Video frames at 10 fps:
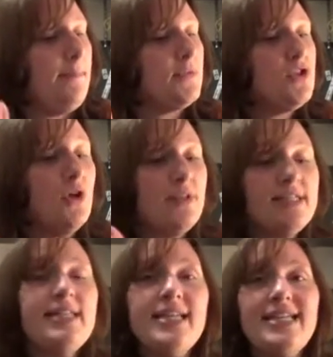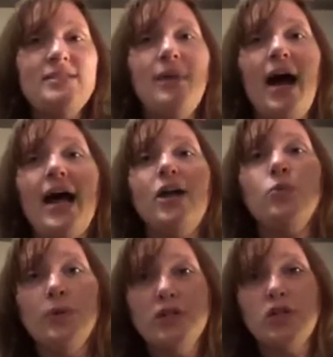So this is my
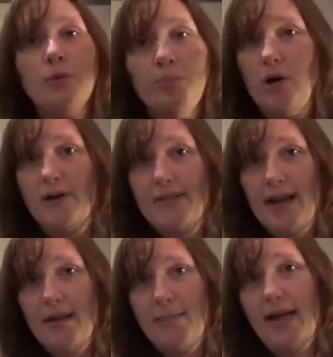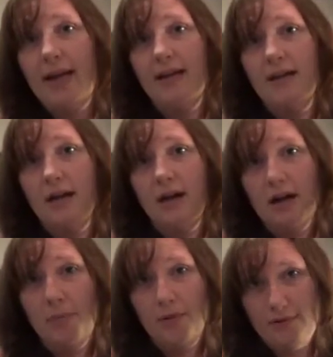original book that I made a
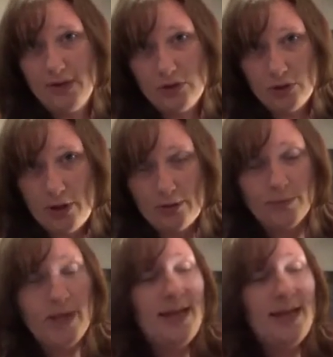couple of years ago.